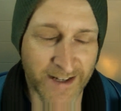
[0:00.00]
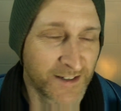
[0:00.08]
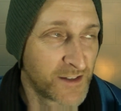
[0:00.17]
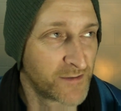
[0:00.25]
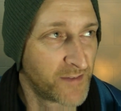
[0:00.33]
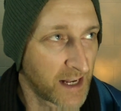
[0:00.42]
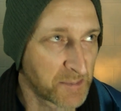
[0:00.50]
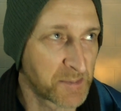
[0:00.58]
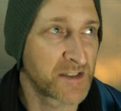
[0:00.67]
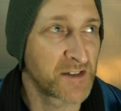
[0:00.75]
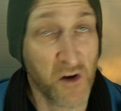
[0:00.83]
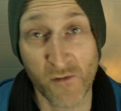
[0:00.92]

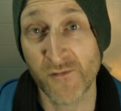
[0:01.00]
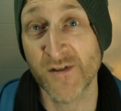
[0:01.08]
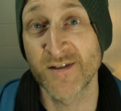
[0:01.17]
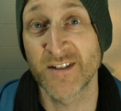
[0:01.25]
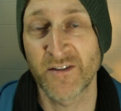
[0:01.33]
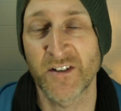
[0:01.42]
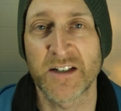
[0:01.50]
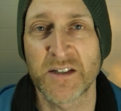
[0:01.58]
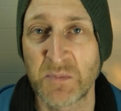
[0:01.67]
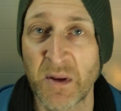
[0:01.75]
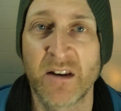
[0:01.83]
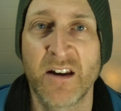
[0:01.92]
Developers Conference, if I can
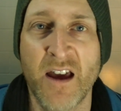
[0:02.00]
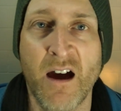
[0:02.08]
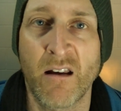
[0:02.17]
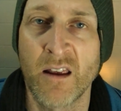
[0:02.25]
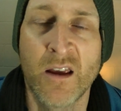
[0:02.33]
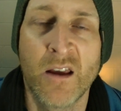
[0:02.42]
spit it out.